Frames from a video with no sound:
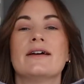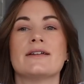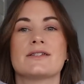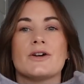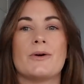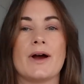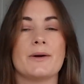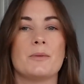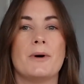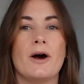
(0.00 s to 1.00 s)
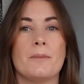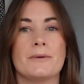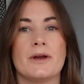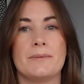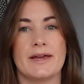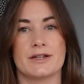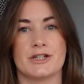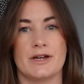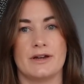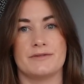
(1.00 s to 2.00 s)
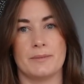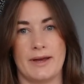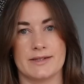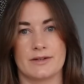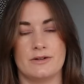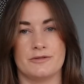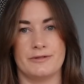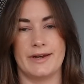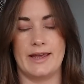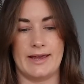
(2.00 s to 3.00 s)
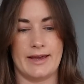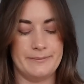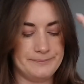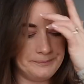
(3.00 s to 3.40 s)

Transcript: so I will pop a picture of the pattern cover in here.